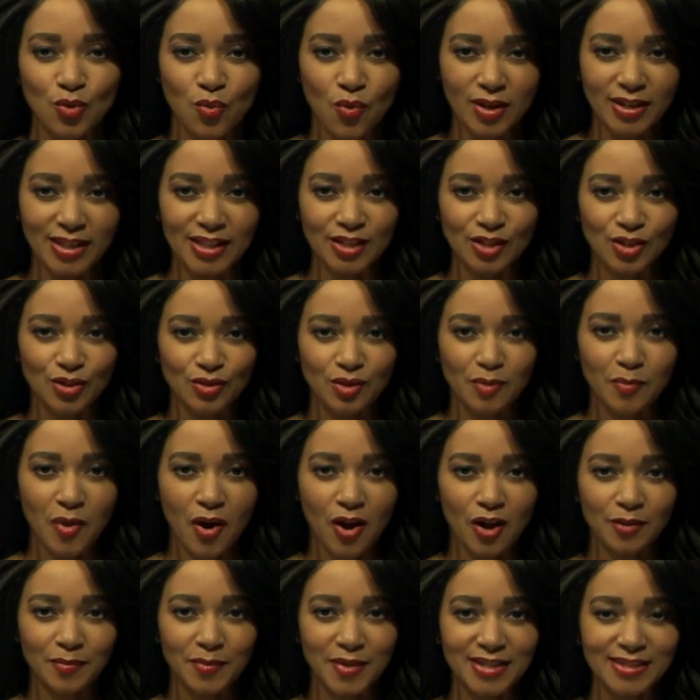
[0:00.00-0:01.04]
22
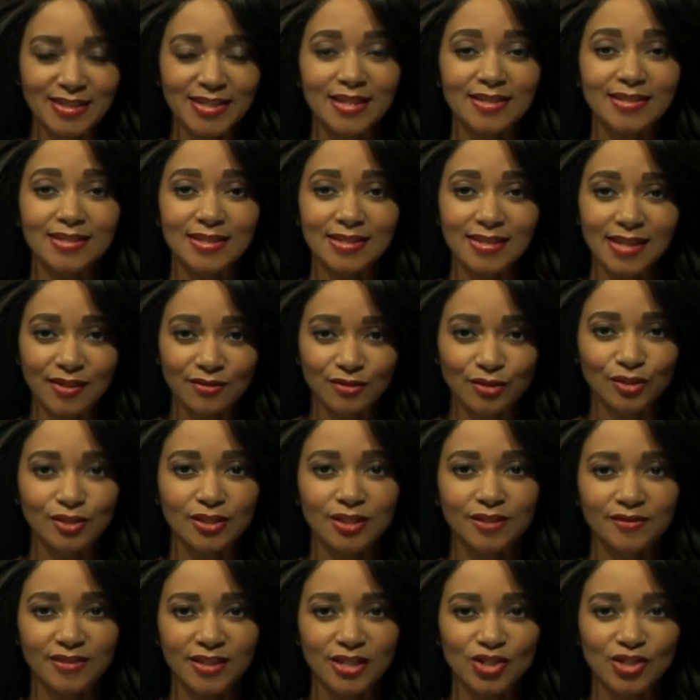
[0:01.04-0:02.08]
departments and several
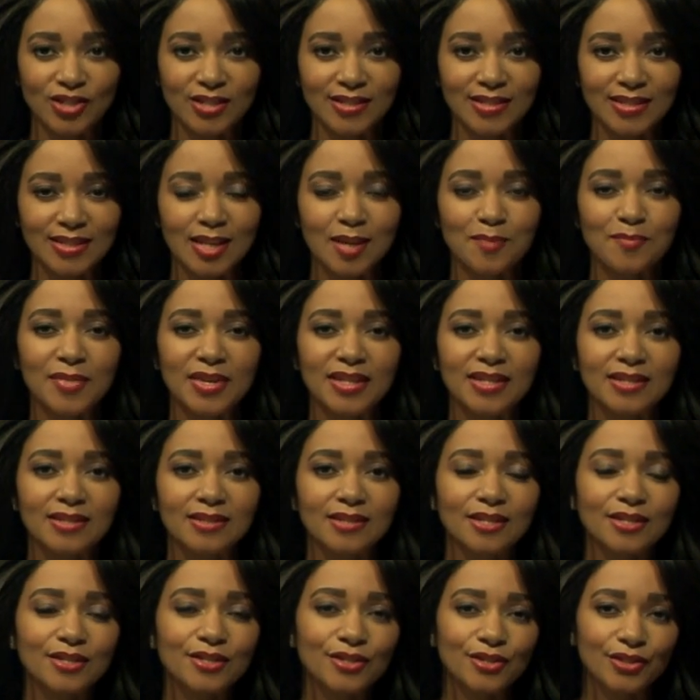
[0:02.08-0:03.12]
divisions
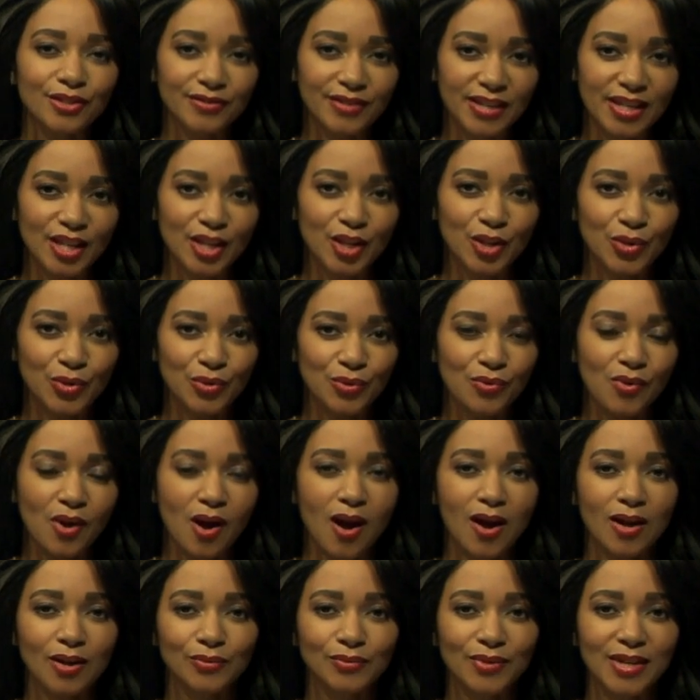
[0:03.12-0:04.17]
committed to serving you,
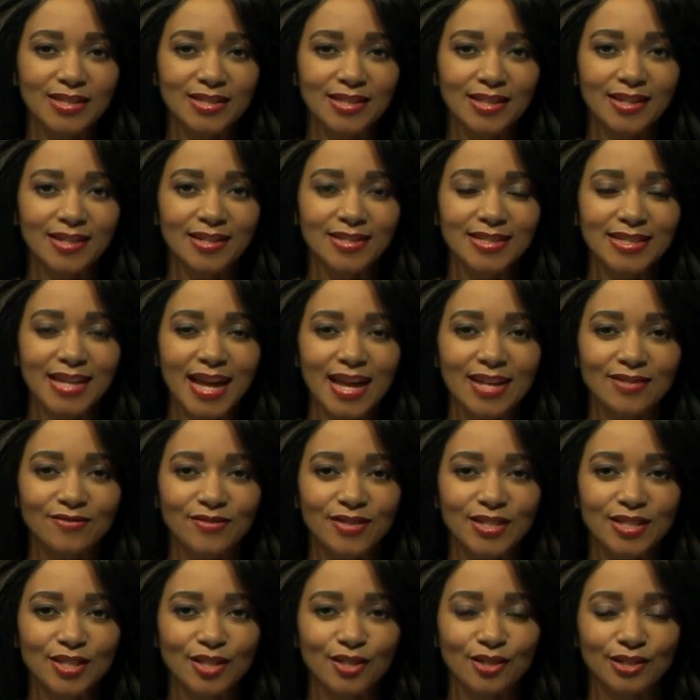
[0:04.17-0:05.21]
our residents and
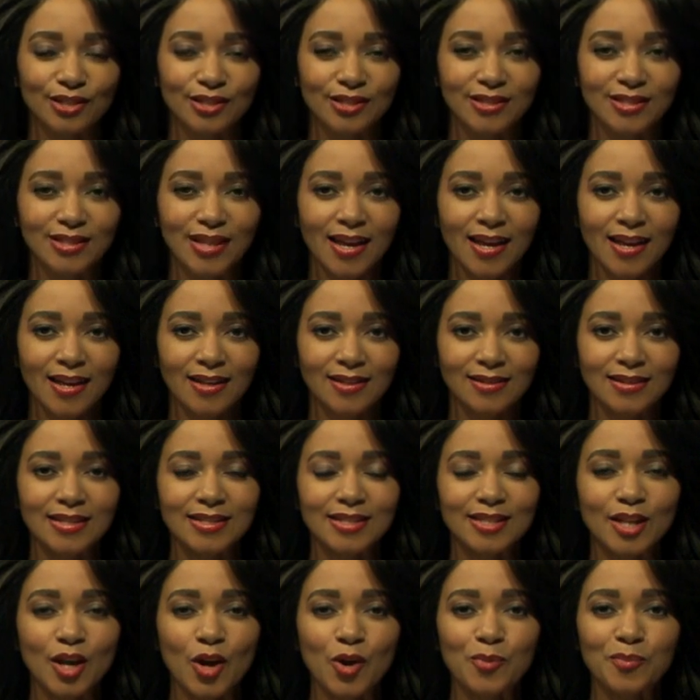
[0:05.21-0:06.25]
visitors.
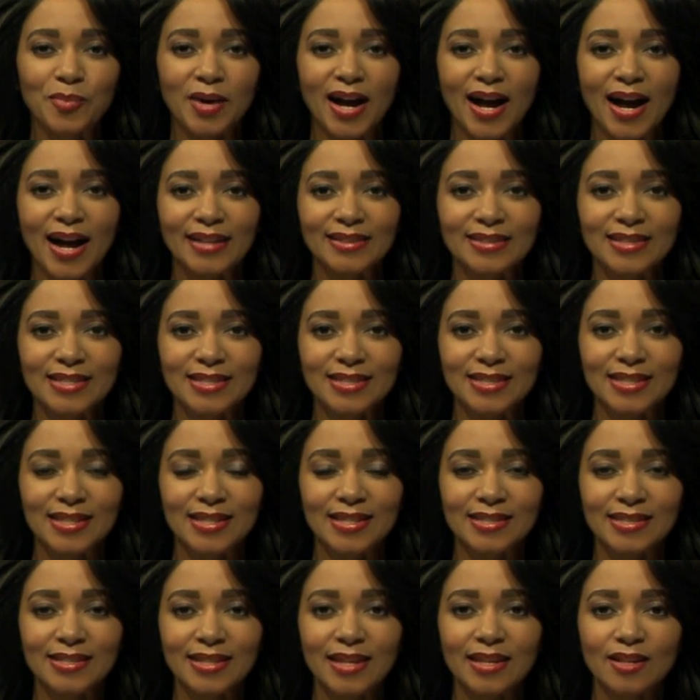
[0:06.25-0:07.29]
Let's go behind the
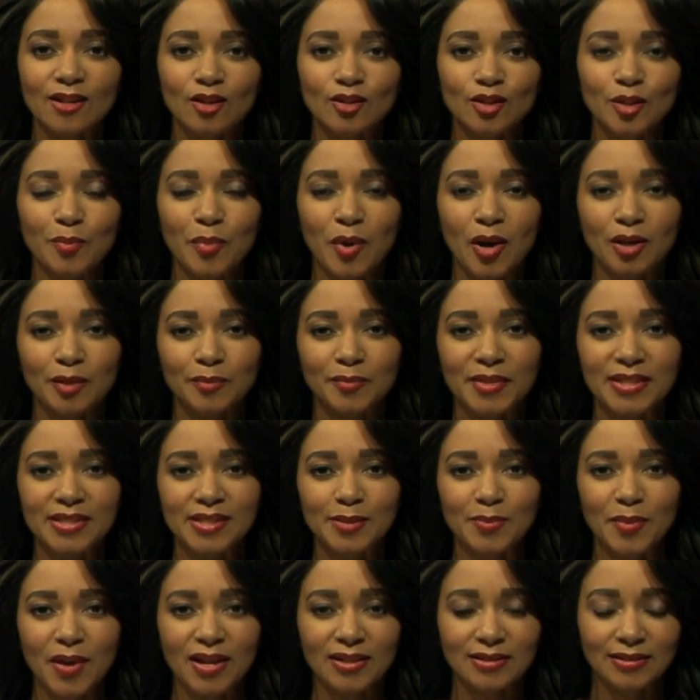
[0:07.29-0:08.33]
scenes in our department
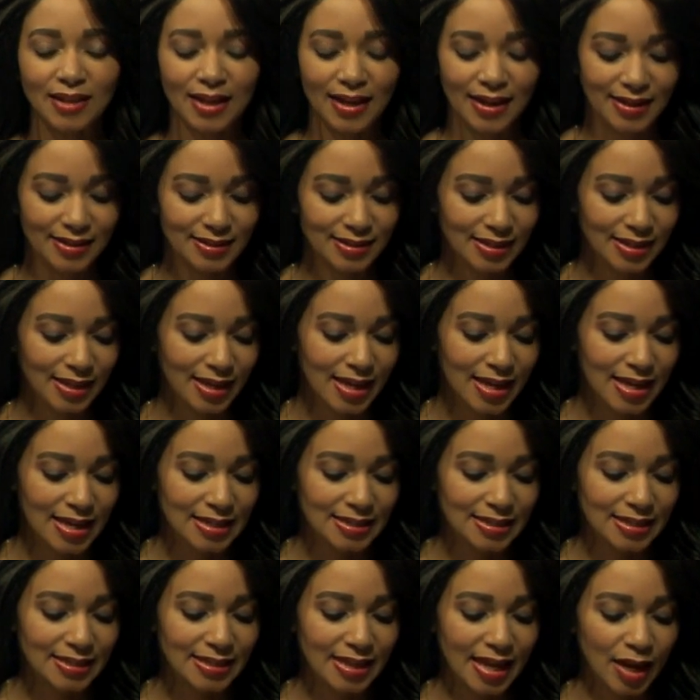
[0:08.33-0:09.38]
spotlight.
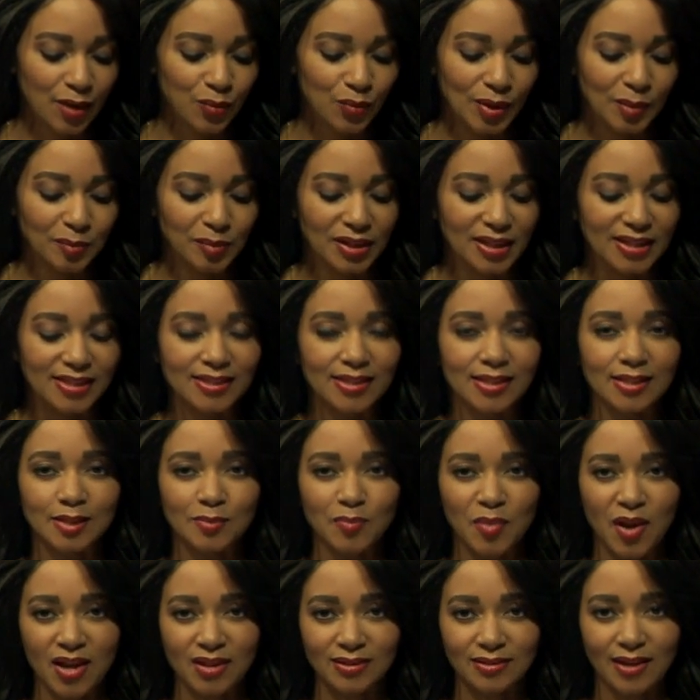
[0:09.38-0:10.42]
Today, we place the
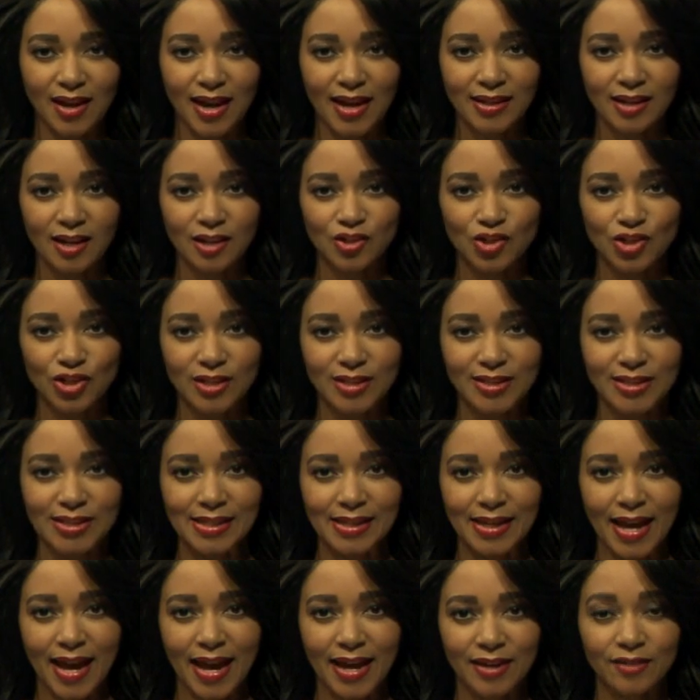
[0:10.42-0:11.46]
spotlight on
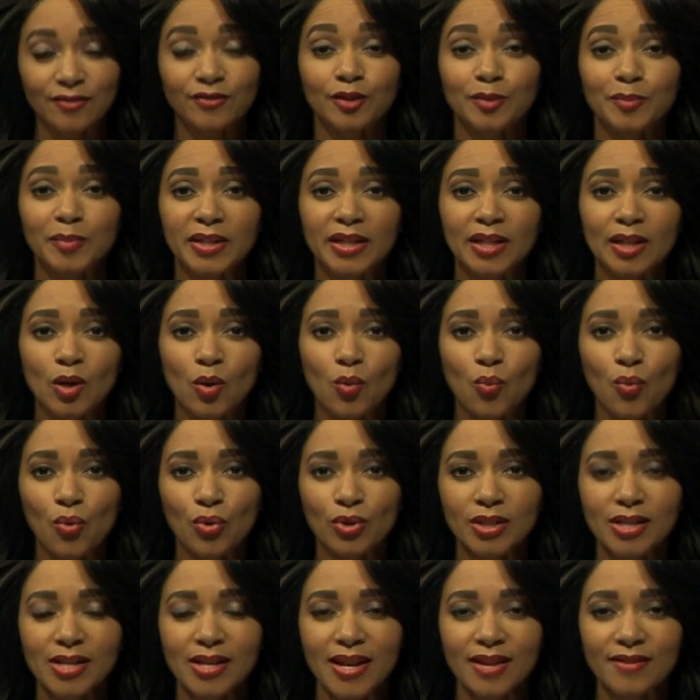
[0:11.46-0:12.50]
GTA for being
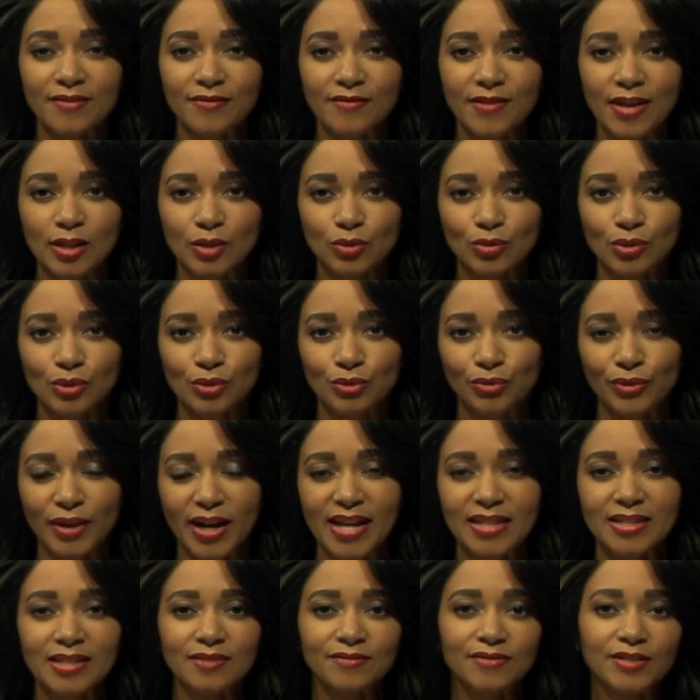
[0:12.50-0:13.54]
awarded a federal
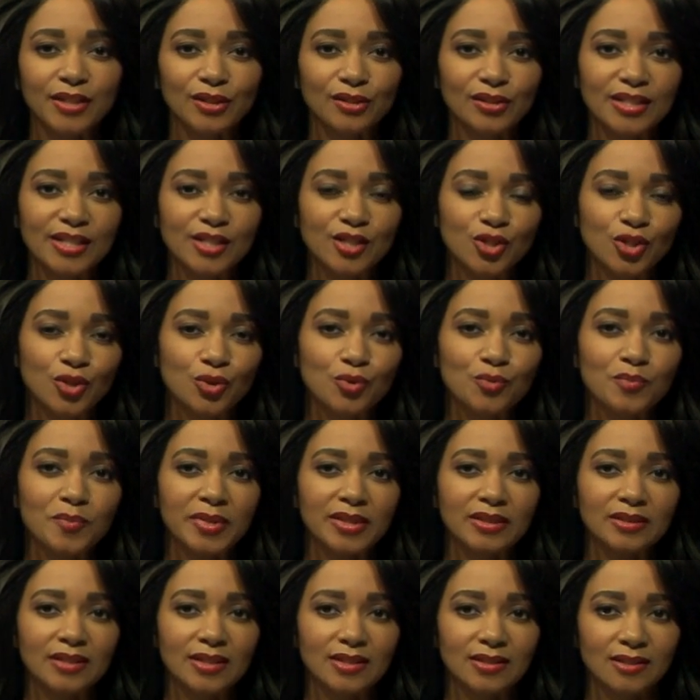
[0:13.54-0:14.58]
grant of nearly $2
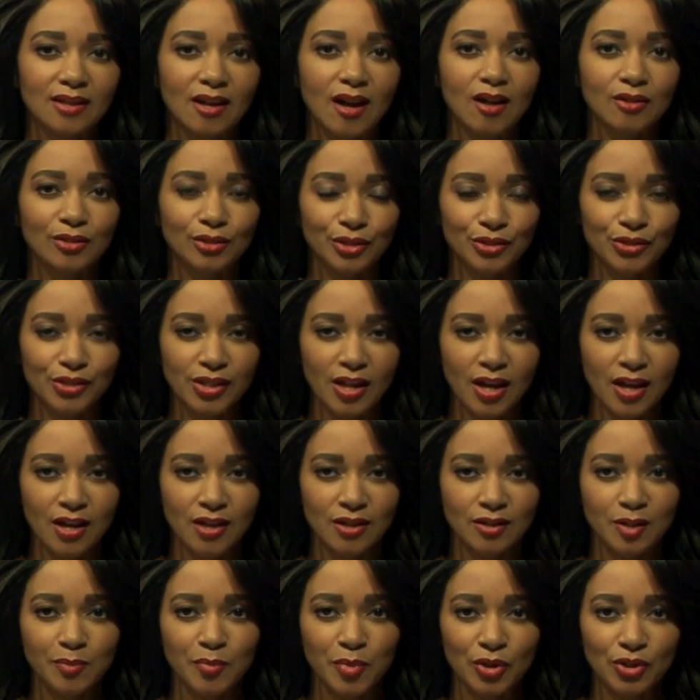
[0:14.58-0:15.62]
million
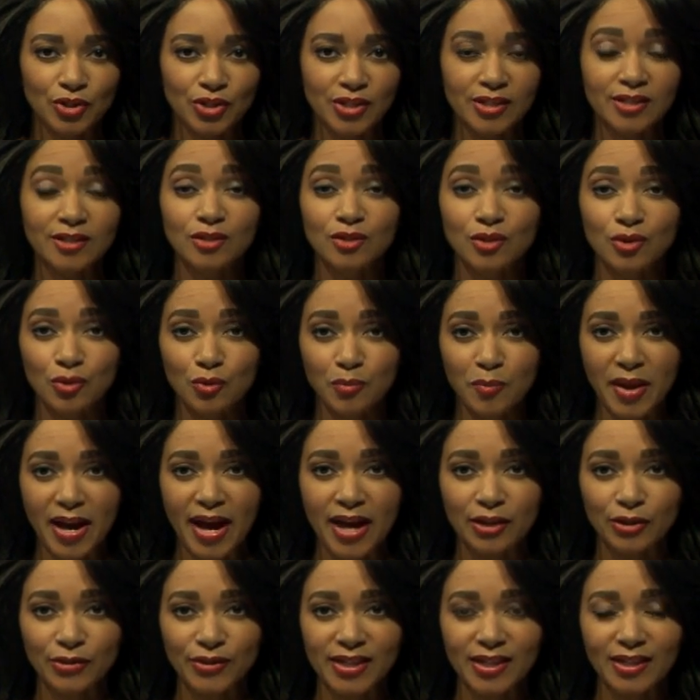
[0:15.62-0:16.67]
to purchase new
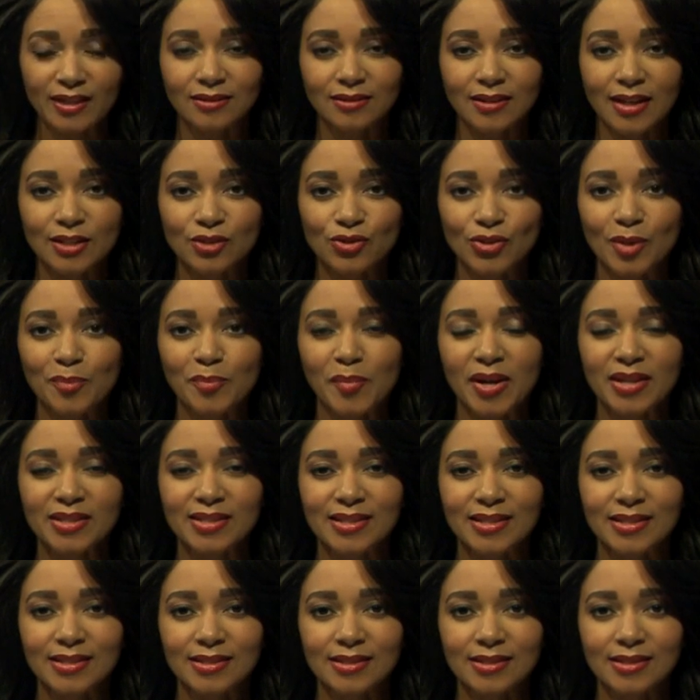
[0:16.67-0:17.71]
battery electric
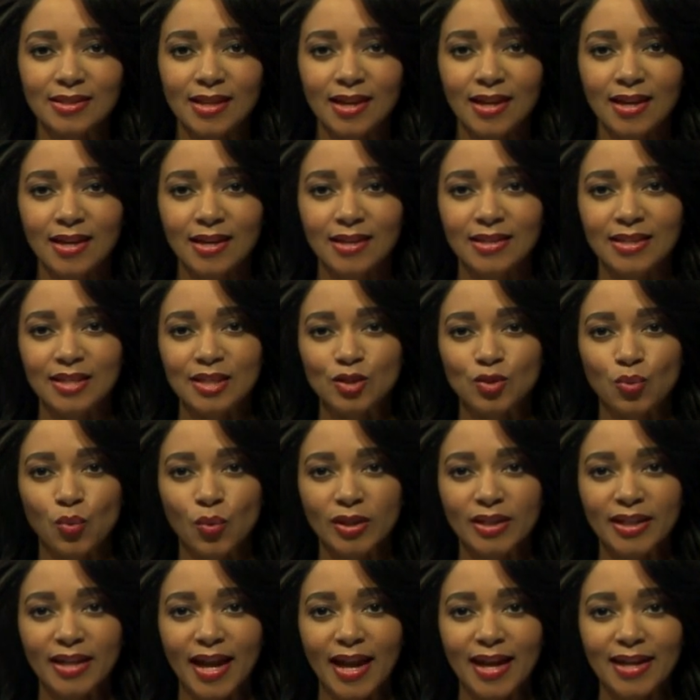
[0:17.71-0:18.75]
buses. The
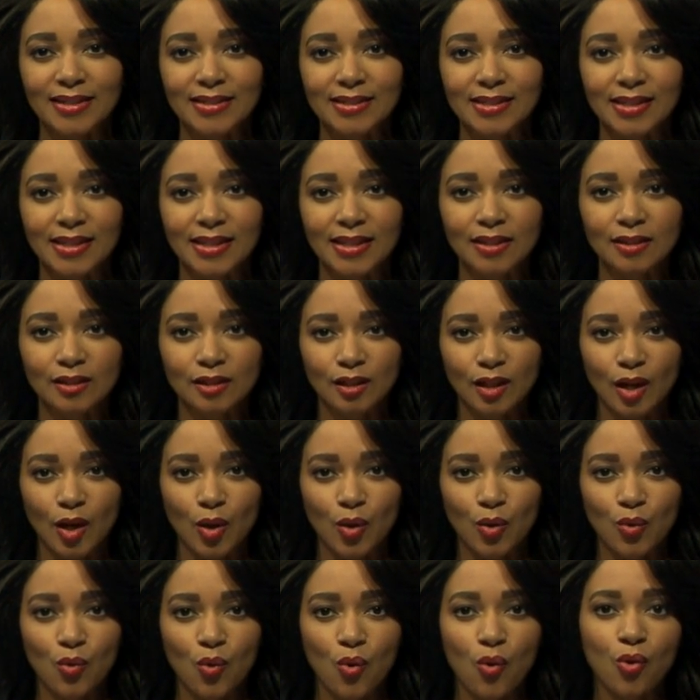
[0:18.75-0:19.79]
2018
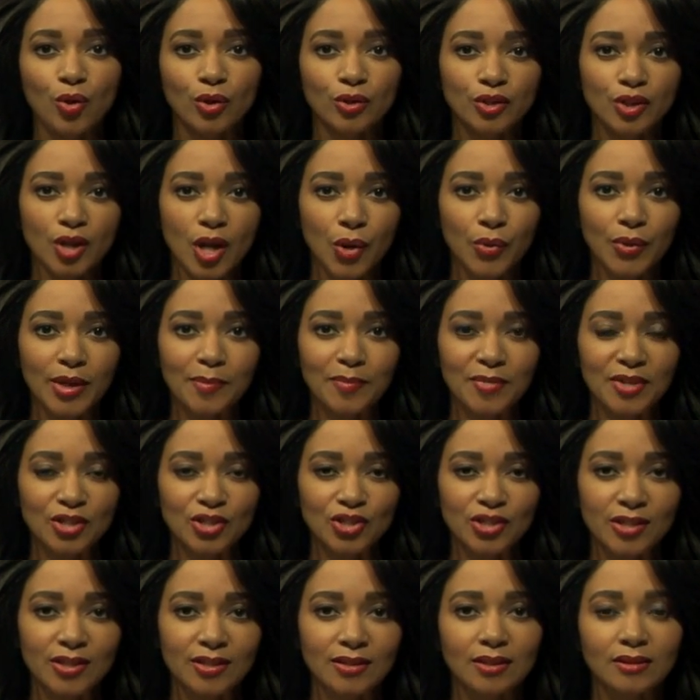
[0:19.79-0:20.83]
Low or No
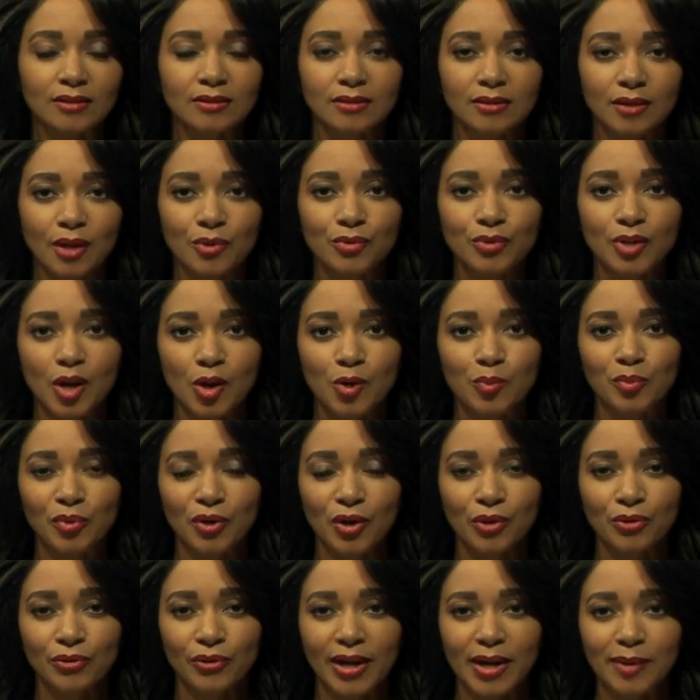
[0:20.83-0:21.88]
Emission LONO
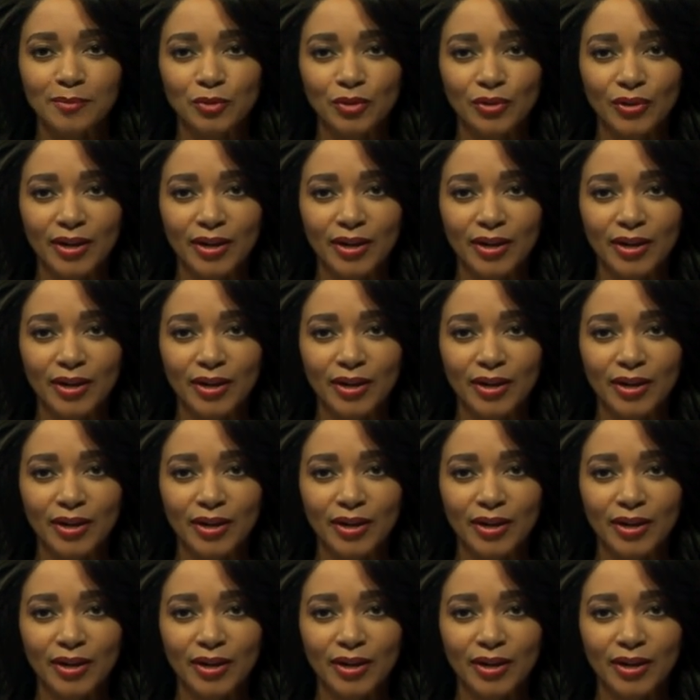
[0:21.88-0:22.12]
program